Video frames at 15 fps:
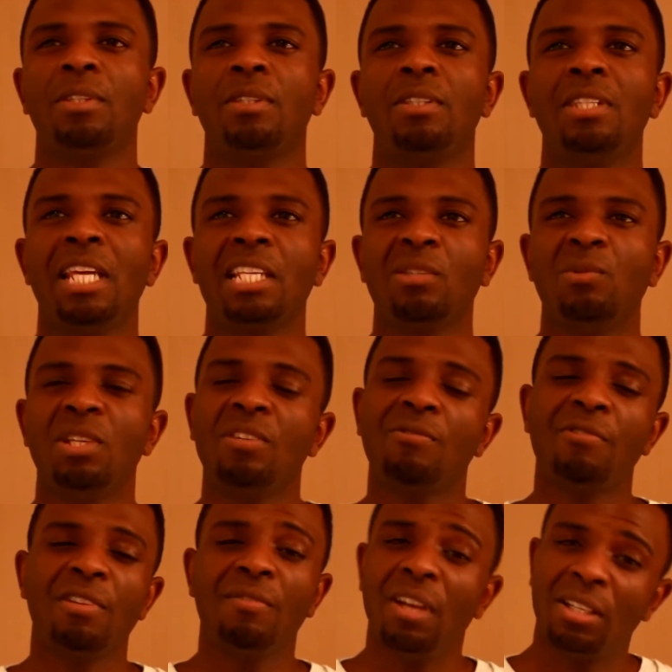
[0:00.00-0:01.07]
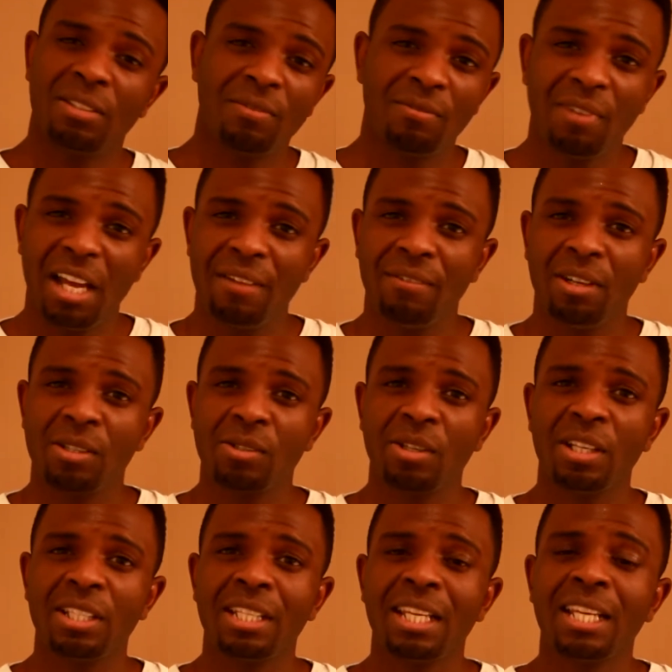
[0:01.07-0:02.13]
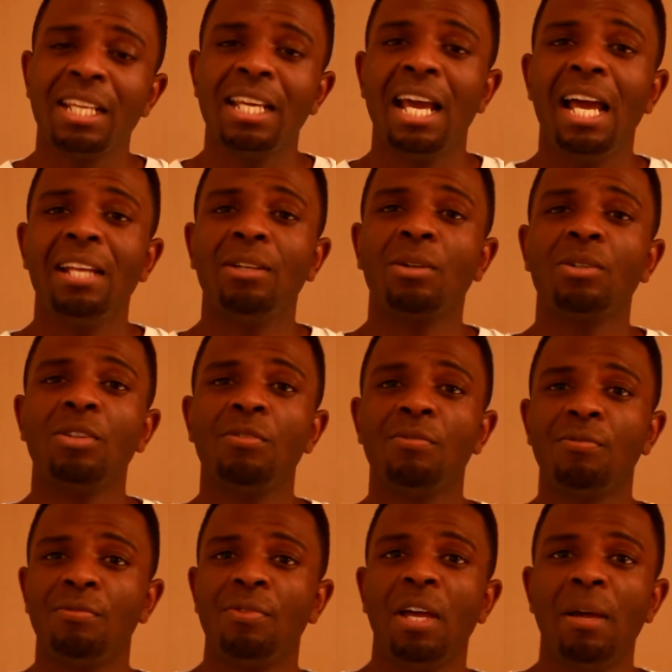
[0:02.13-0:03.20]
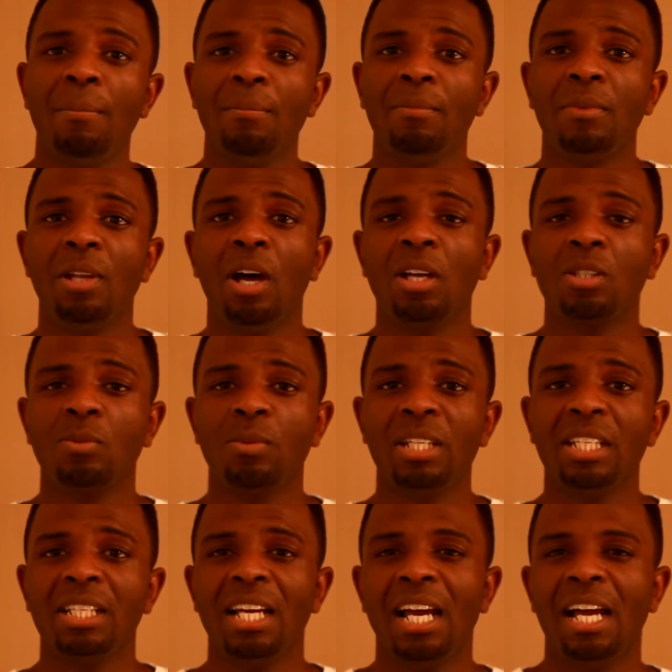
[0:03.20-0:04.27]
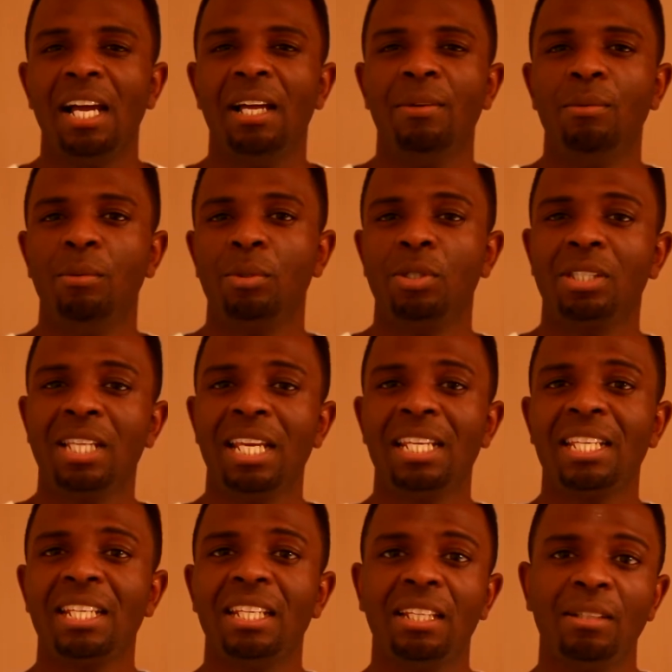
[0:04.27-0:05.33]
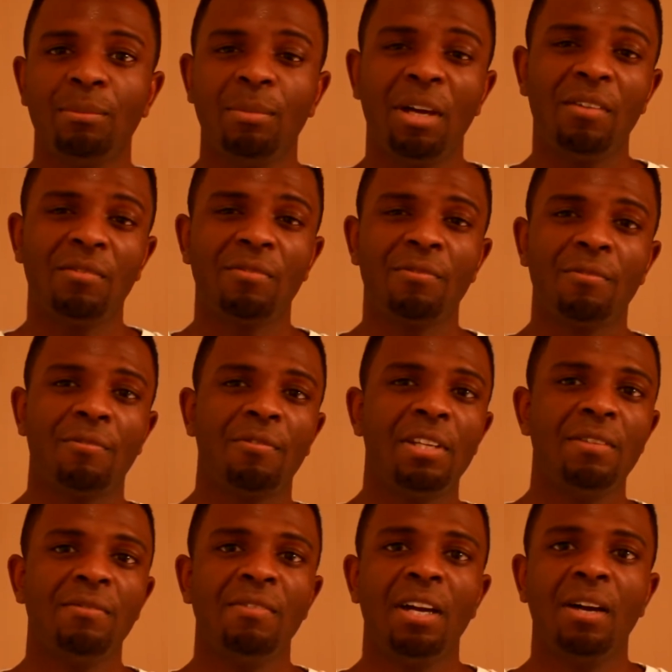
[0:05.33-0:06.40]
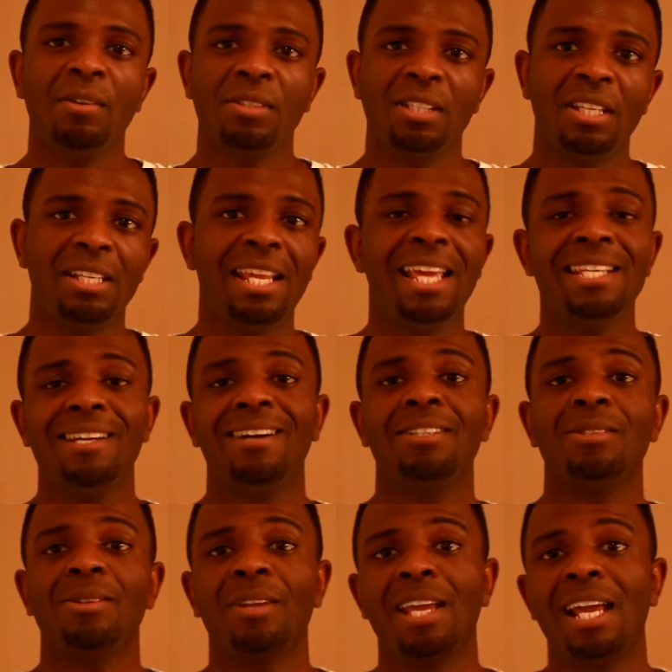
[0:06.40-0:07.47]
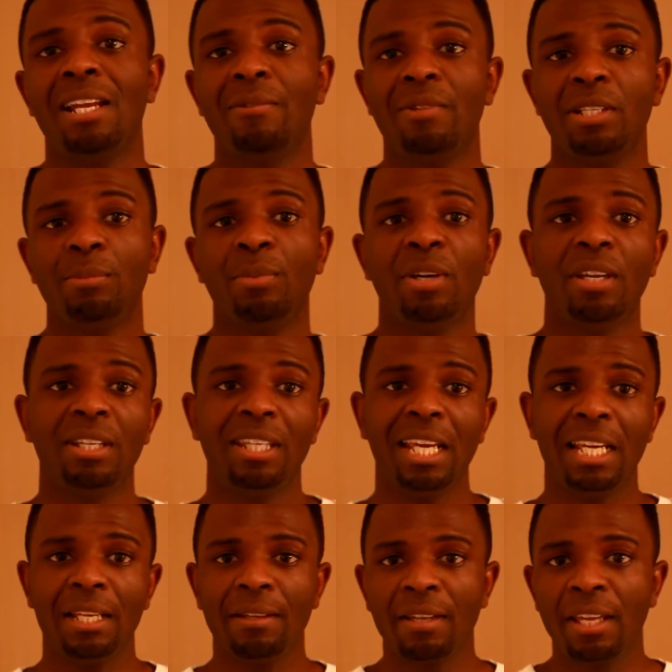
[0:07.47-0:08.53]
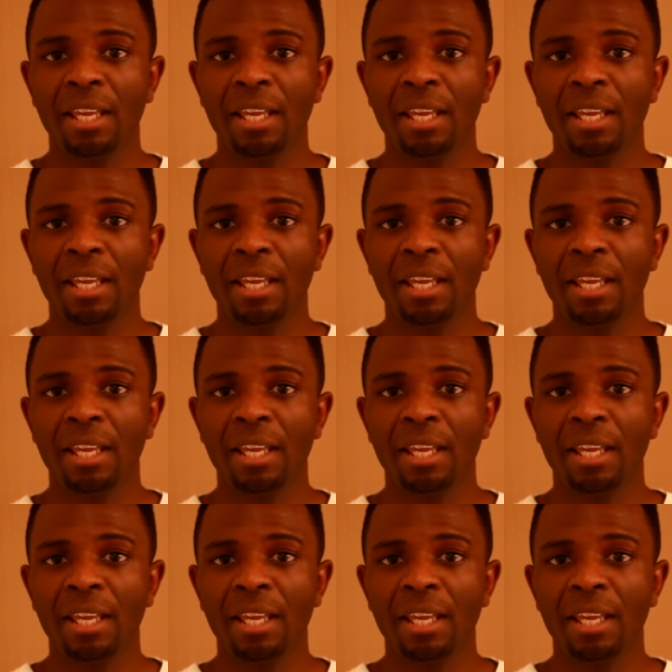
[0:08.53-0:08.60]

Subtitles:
Next week 3,500, and on the last week I was taking in about 3,800 calories per day.